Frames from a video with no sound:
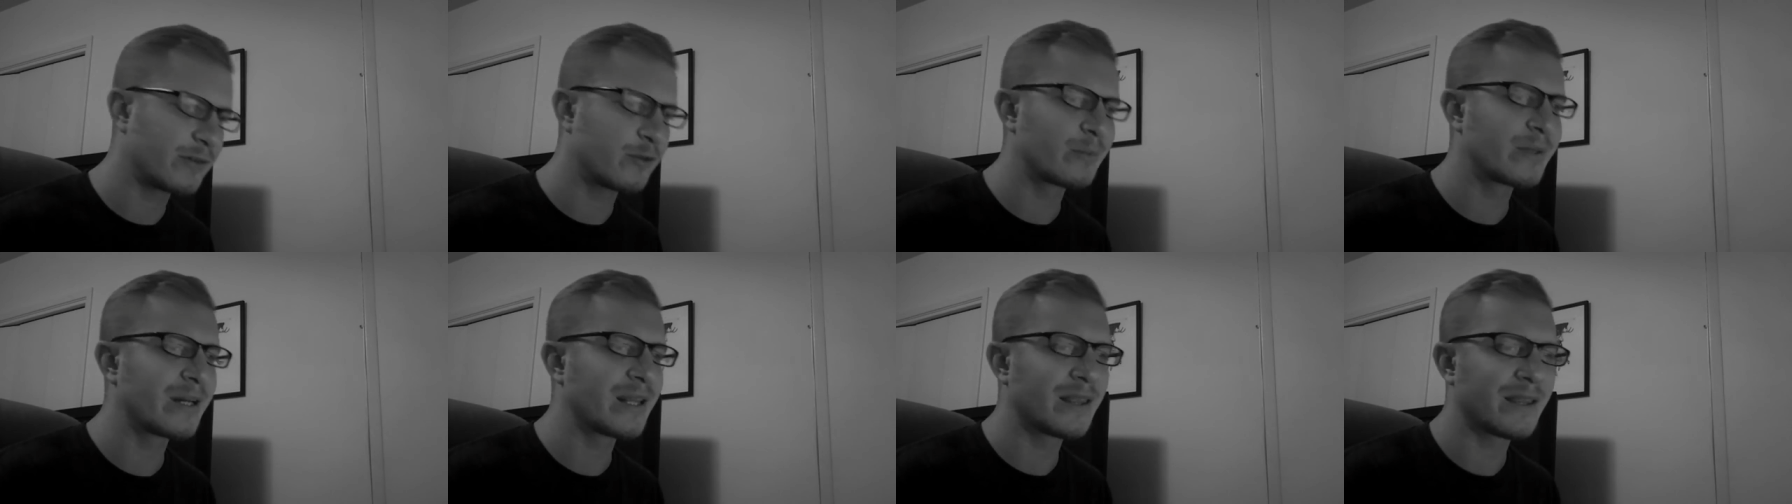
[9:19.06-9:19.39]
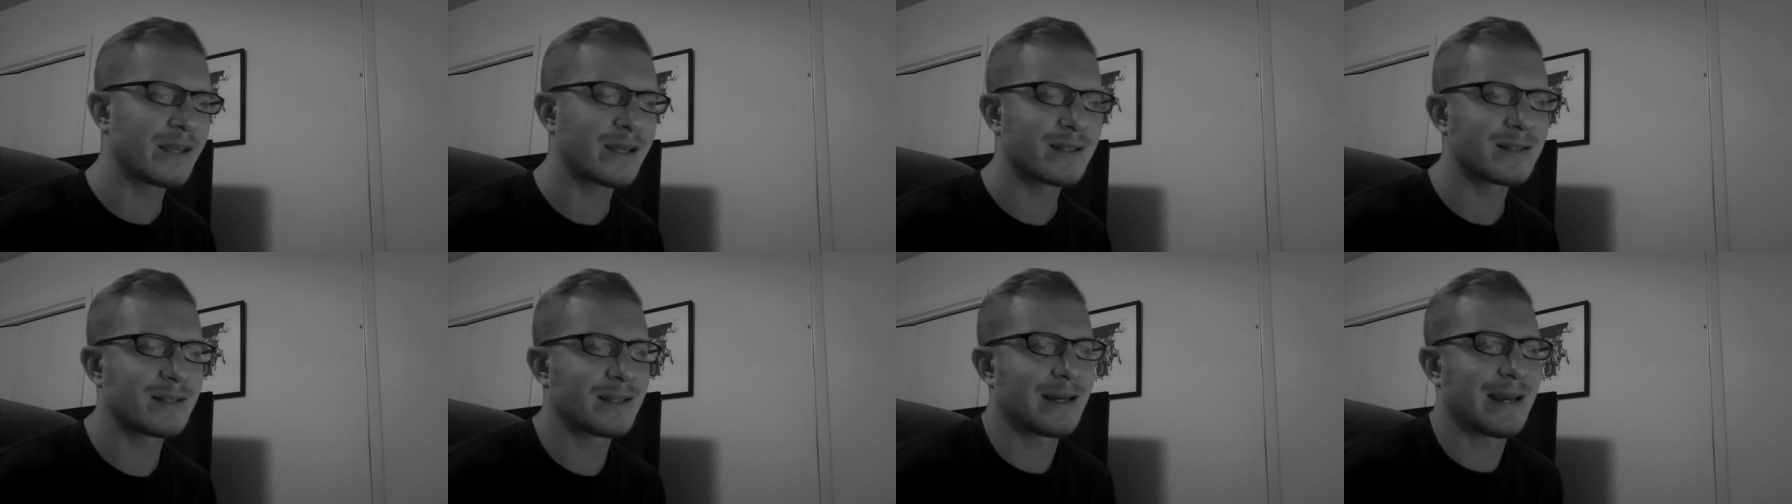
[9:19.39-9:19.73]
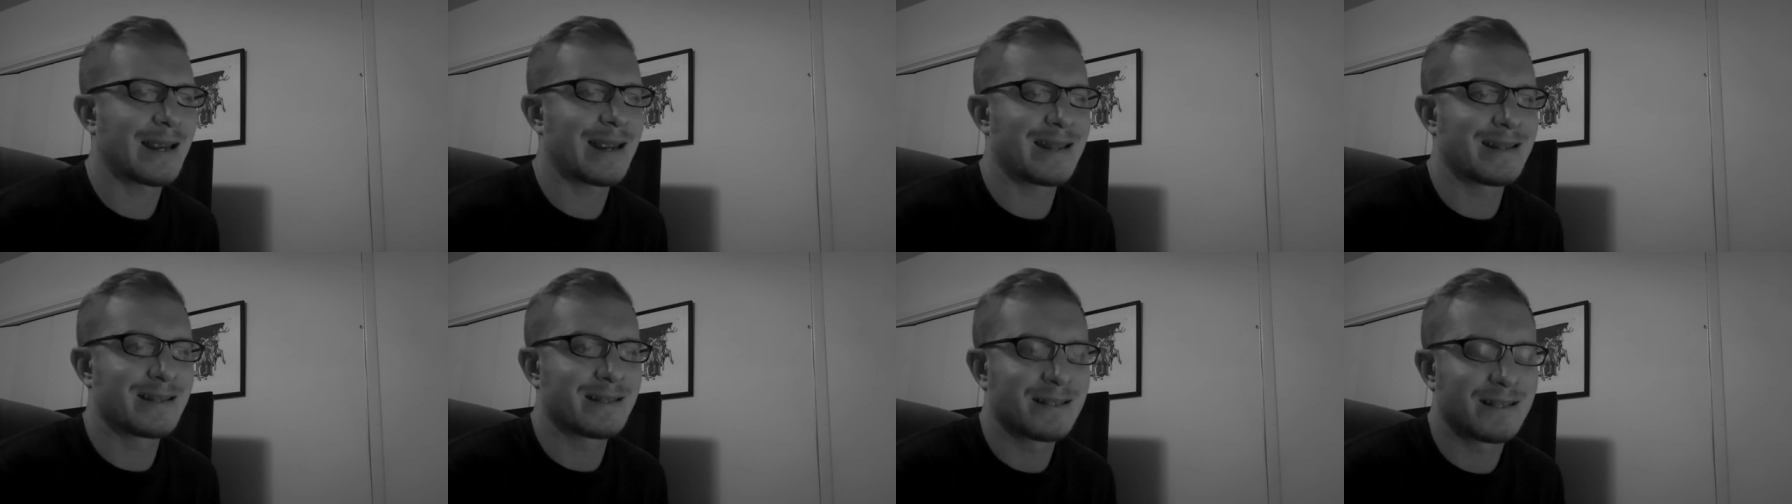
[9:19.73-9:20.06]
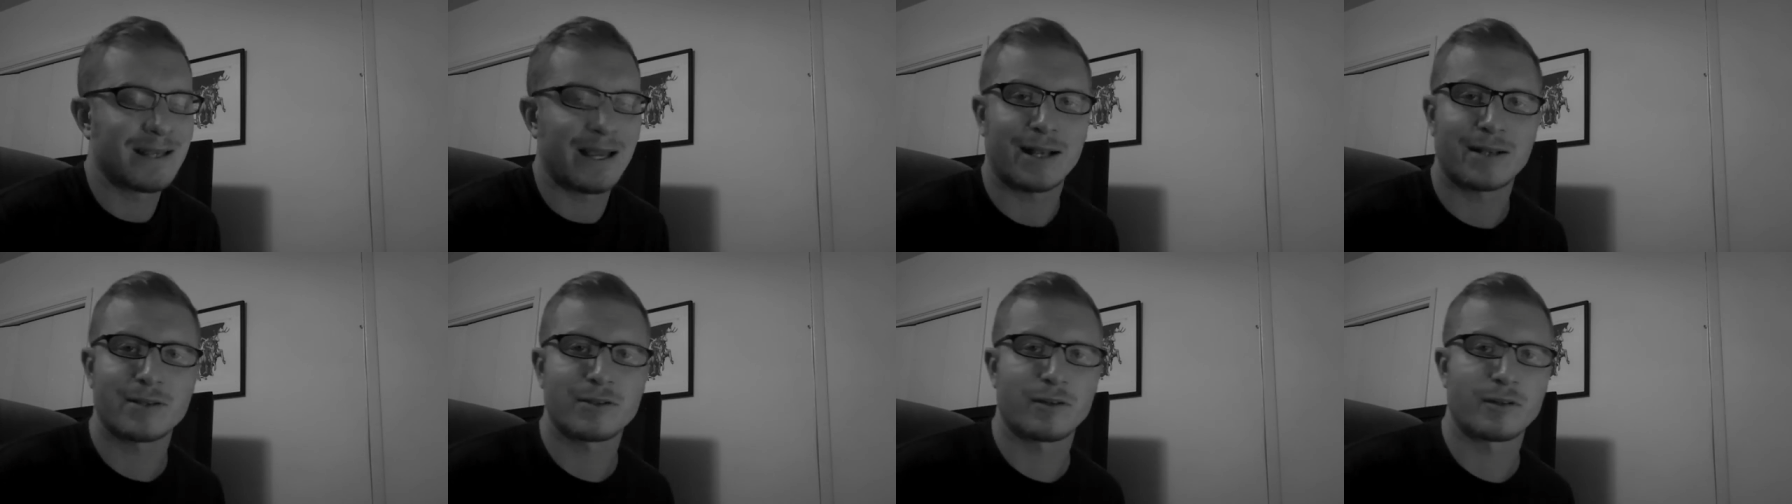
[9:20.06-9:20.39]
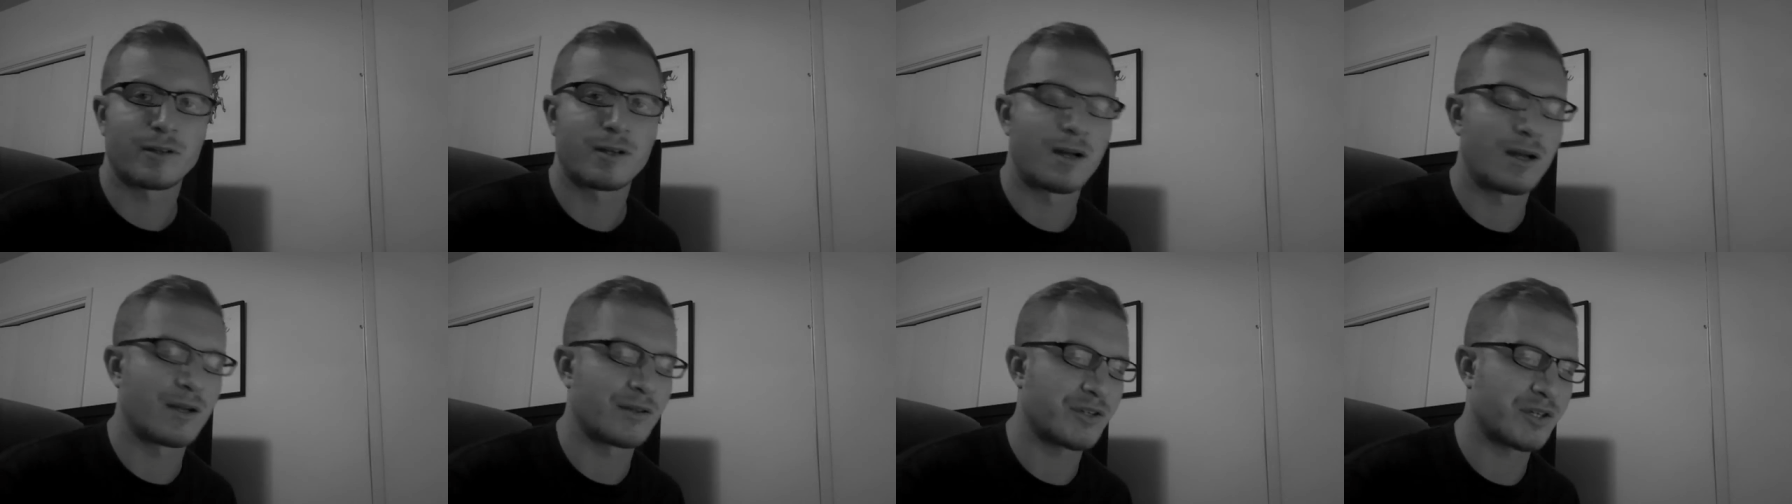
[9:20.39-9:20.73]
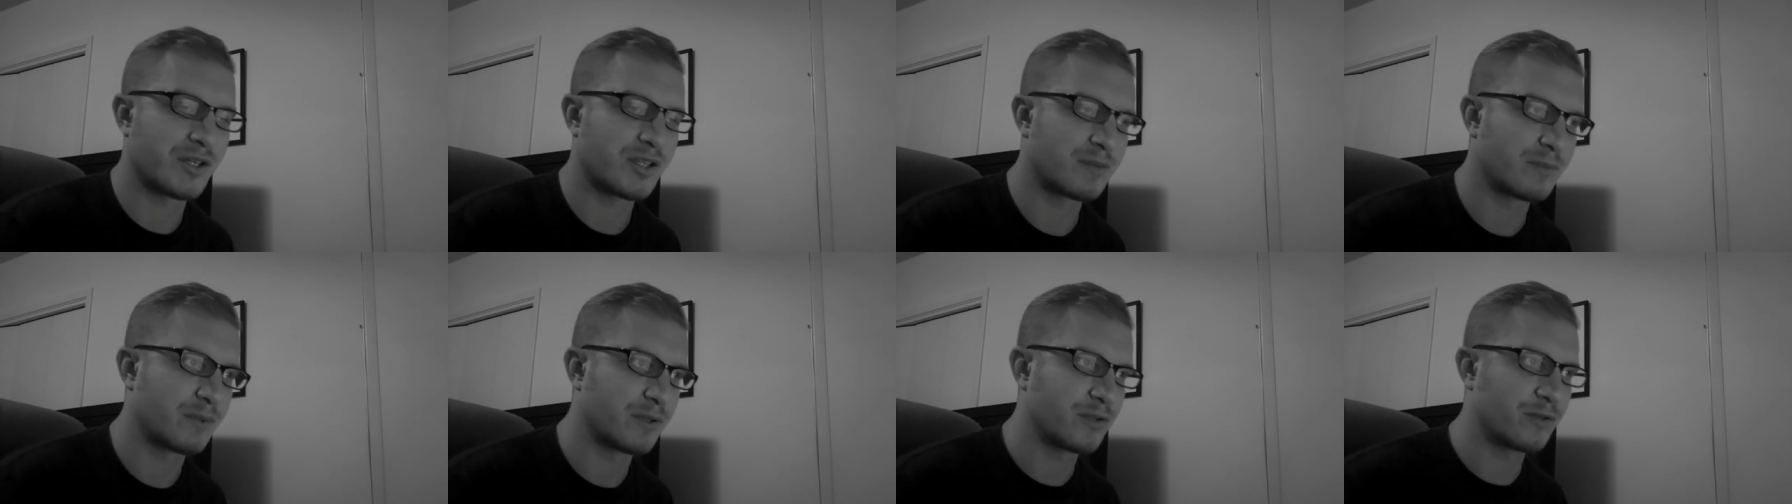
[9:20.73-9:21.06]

nobody thinks that insects are conscious,